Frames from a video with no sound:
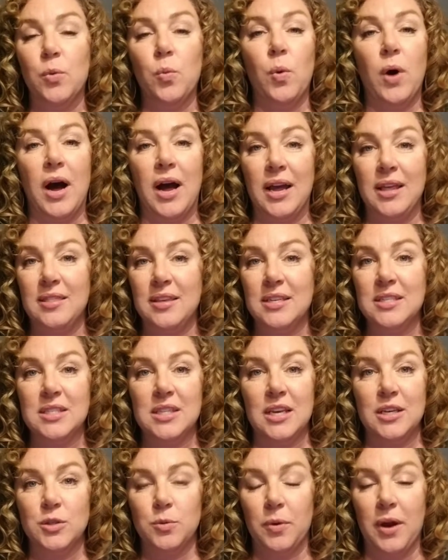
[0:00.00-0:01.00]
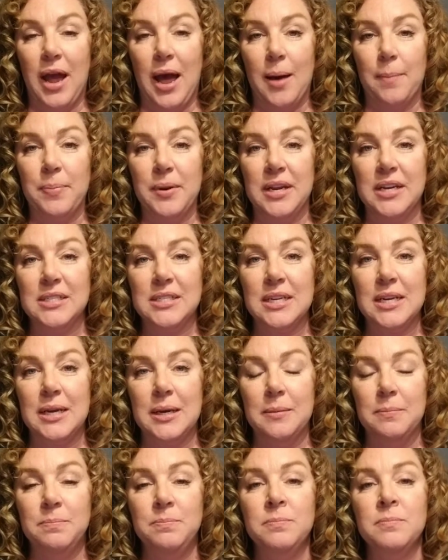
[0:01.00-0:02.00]
why these things were happening to
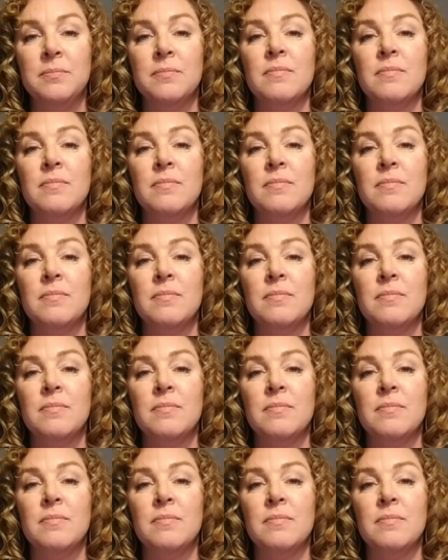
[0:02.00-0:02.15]
him,